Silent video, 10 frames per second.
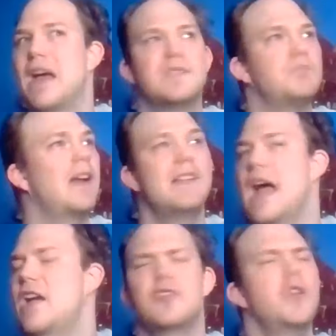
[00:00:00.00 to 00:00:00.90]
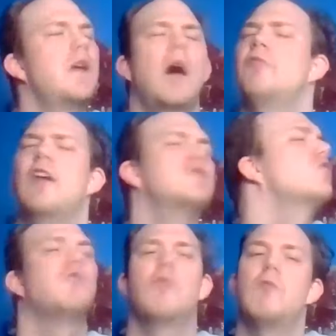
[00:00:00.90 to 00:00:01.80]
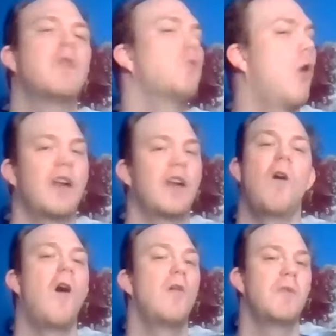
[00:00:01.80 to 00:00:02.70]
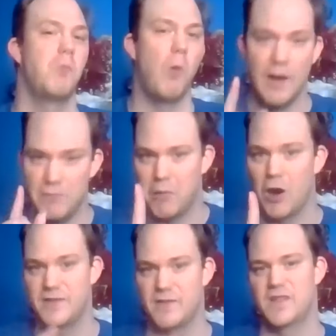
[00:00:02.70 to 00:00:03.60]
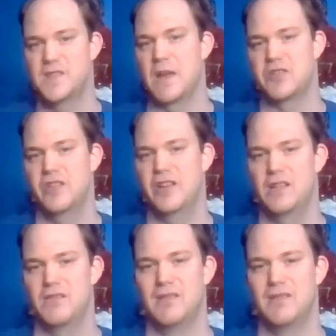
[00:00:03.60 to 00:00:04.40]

Best Buddies actually you become friends with, with one client, with one person with a special need.